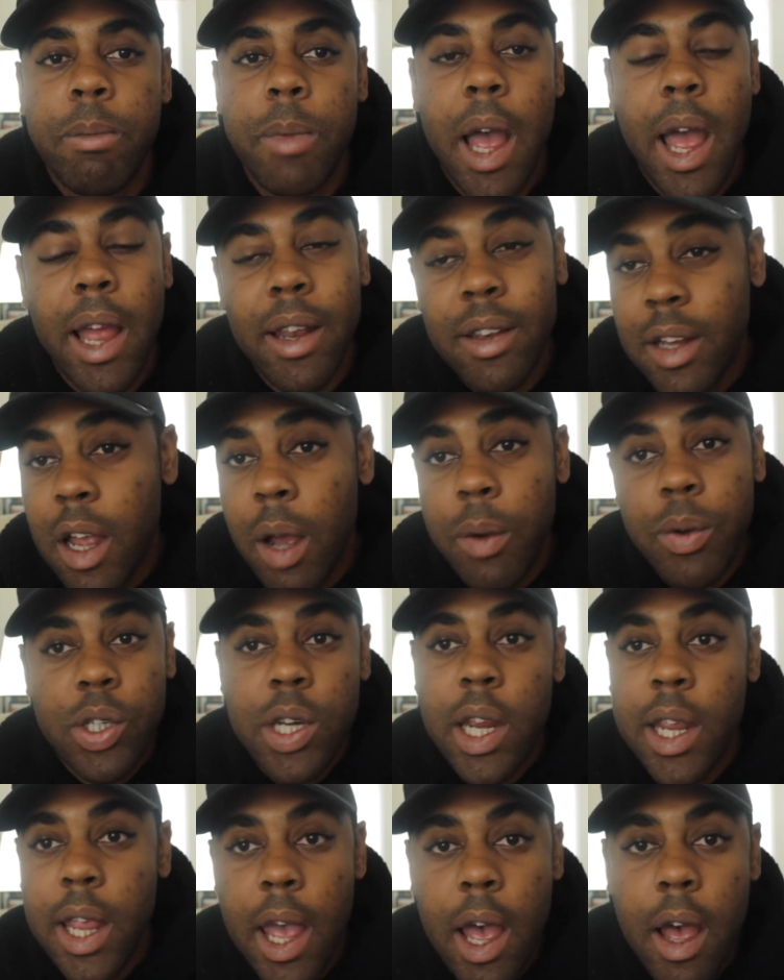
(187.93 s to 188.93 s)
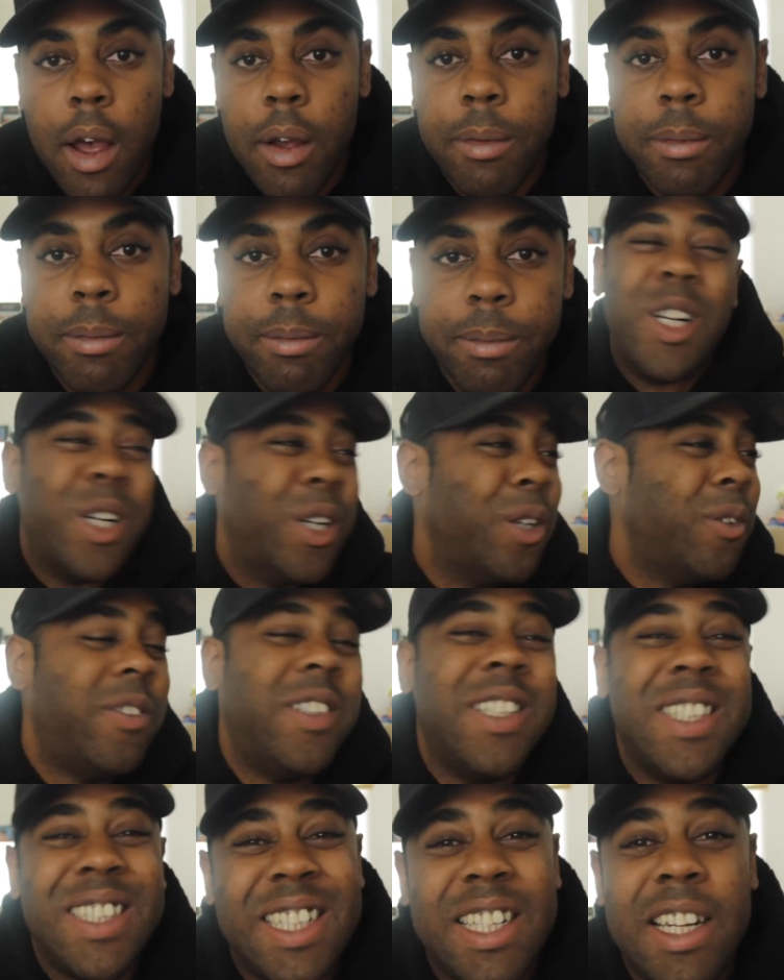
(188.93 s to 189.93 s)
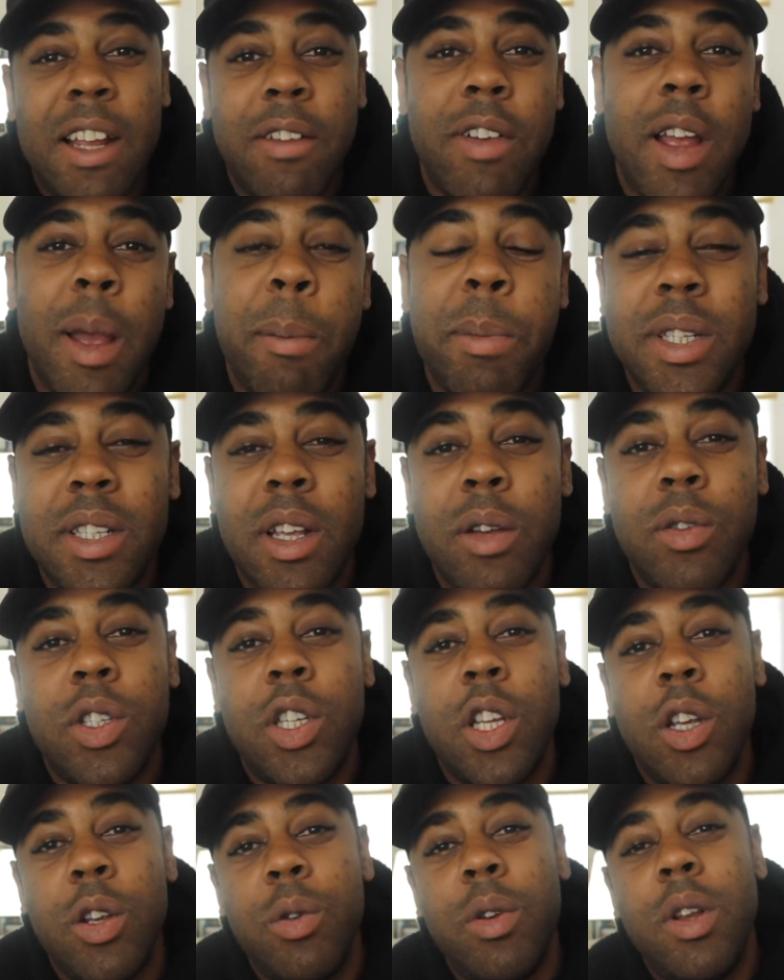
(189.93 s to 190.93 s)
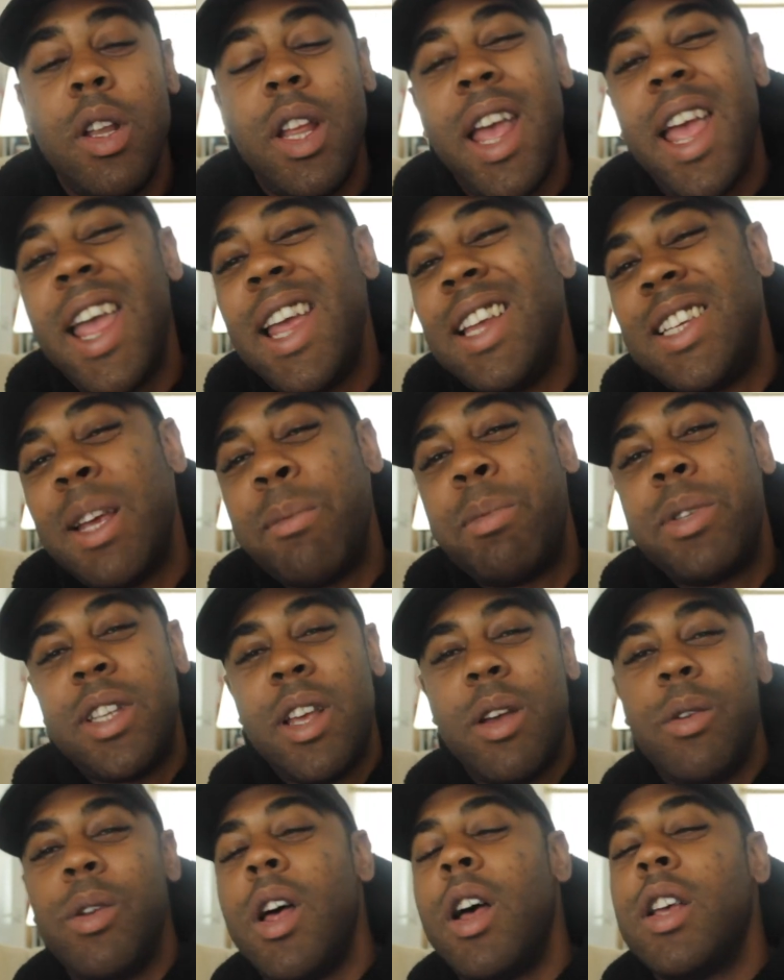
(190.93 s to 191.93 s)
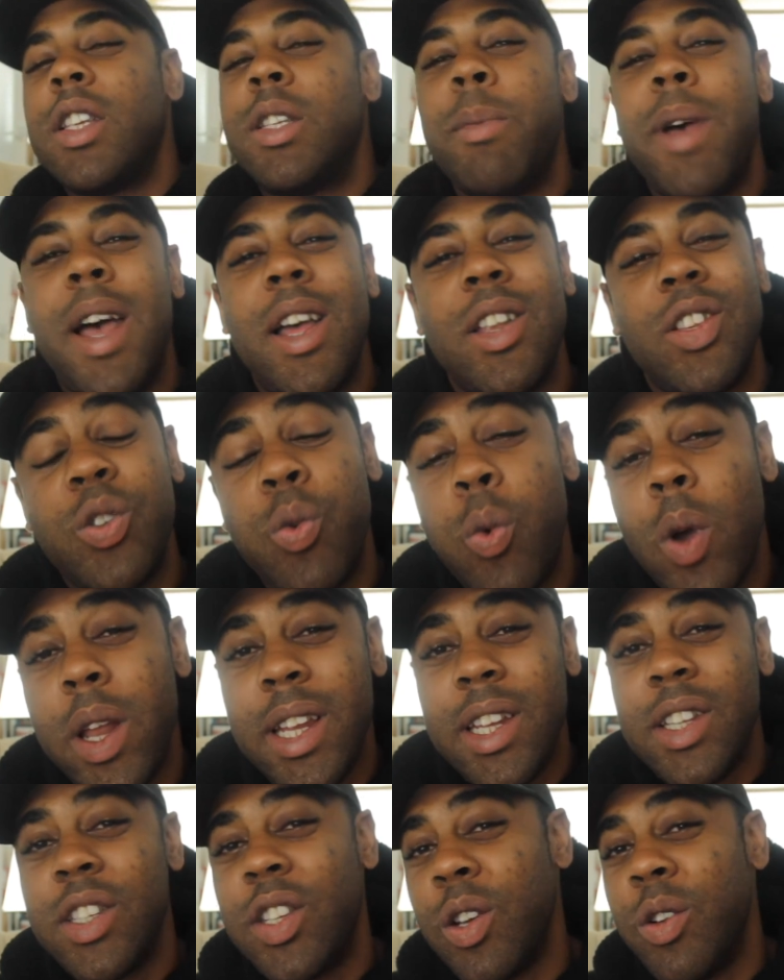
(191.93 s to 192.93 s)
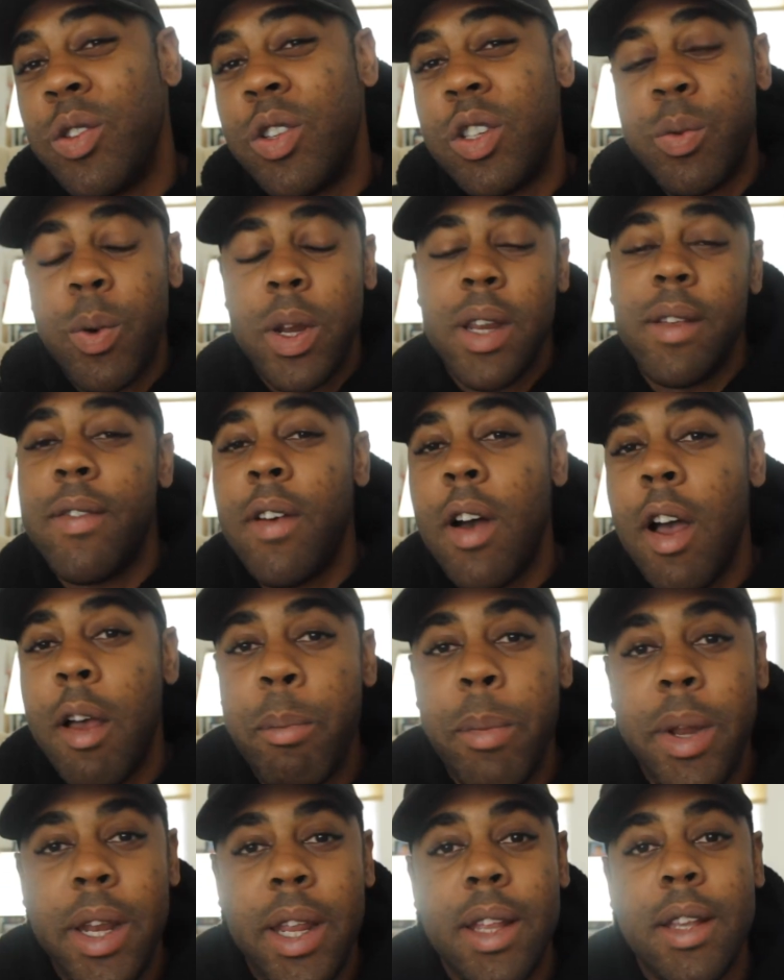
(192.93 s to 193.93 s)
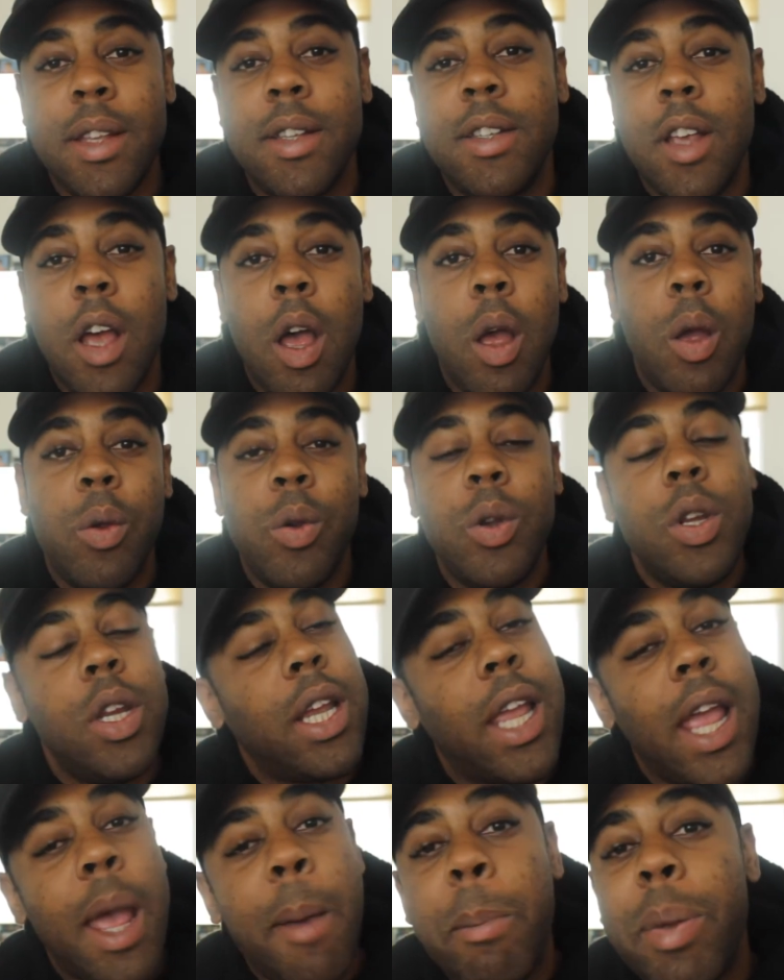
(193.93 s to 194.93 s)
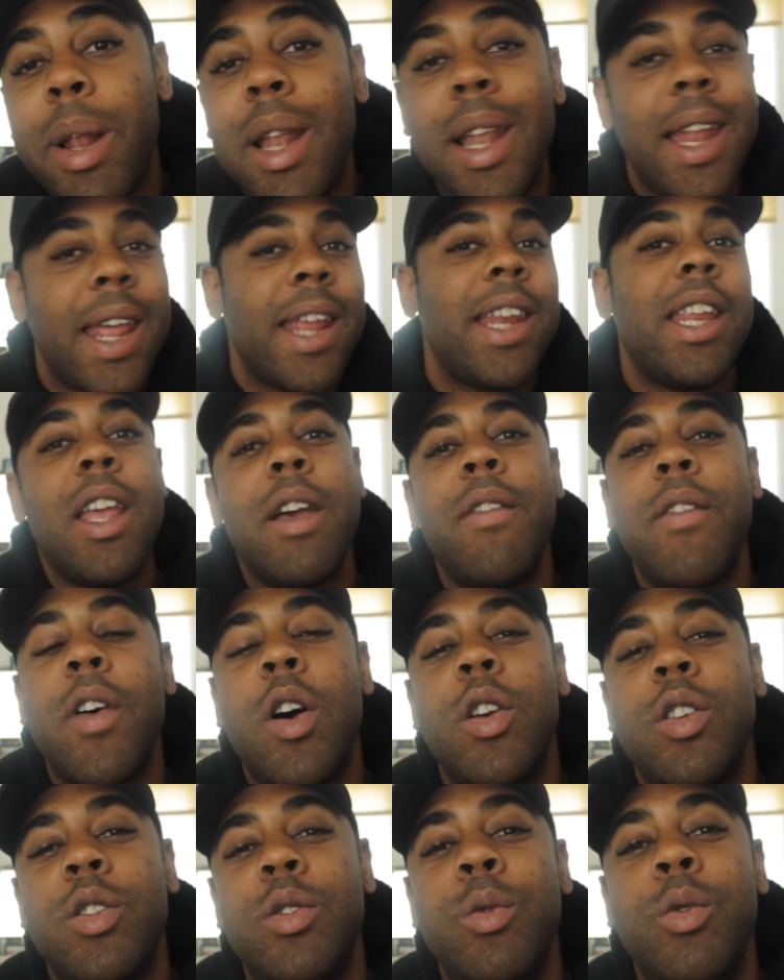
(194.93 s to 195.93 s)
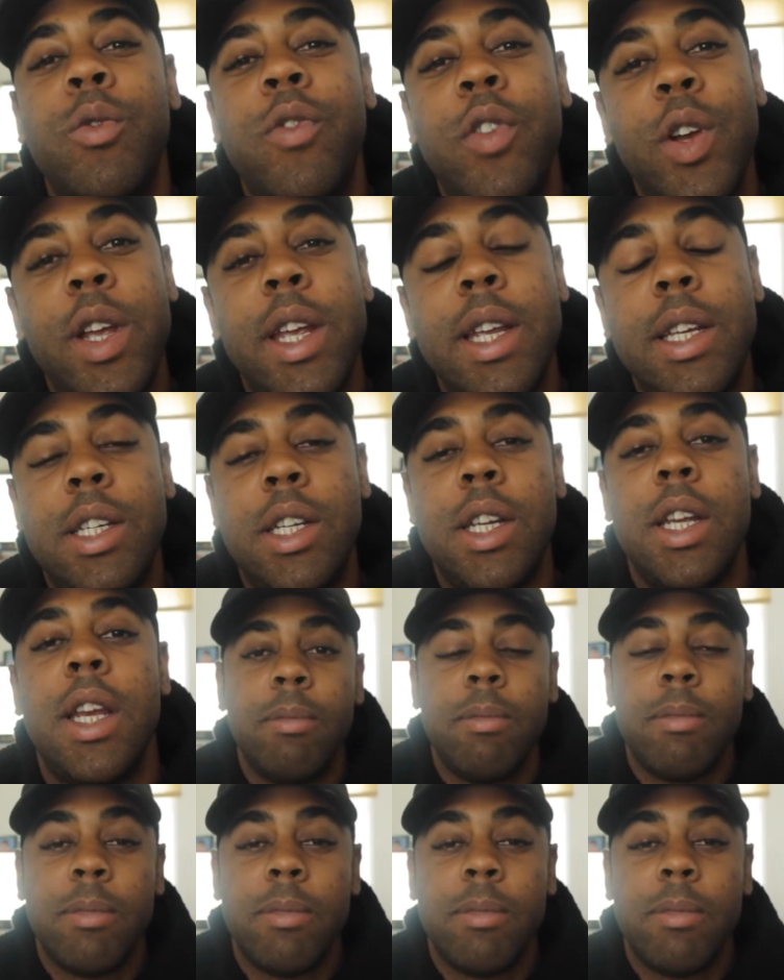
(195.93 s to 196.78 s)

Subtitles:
And go and check it out. Hopefully there's another episode soon. Each episode lasts about 22 to 25 minutes, so you get plenty of Arsenal footage.